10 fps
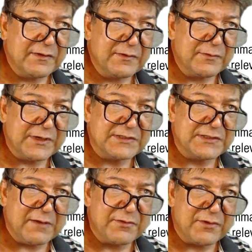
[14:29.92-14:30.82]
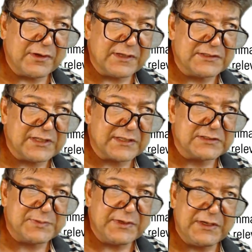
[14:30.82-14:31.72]
Reading time, 39
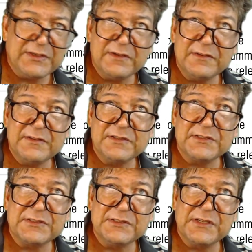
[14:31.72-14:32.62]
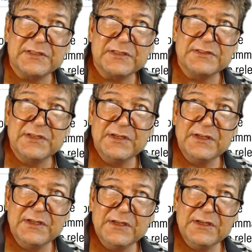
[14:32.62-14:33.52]
seconds. Speaking time, 60 seconds.
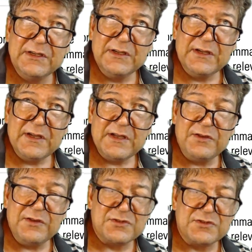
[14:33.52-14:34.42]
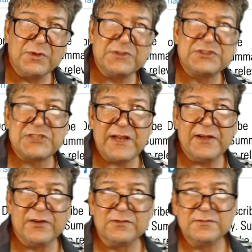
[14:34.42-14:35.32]
You use the word
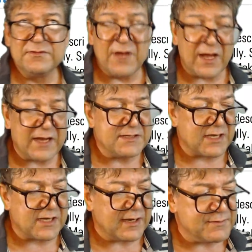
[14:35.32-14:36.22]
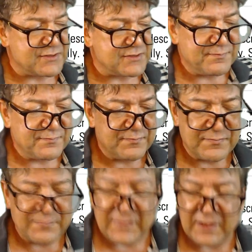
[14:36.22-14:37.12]
sale 9 times
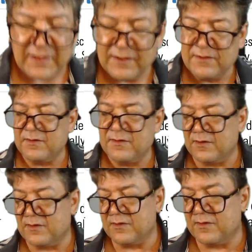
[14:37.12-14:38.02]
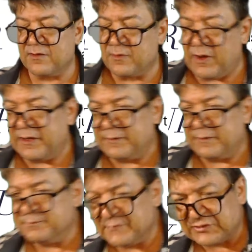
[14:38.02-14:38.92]
in the writing.
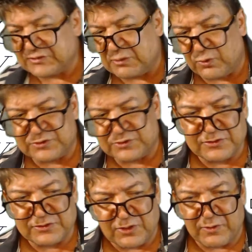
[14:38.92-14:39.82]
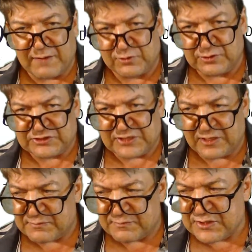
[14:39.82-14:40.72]
Now, some words don't have good
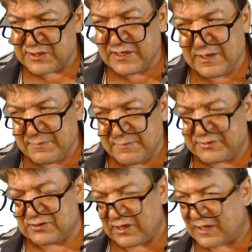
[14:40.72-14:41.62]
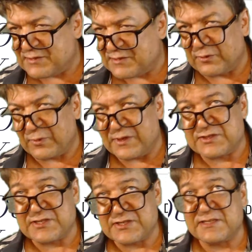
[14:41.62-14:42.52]
synonyms, but there's lots of other ways to
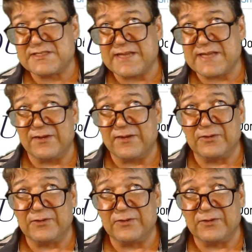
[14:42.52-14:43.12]
say sale.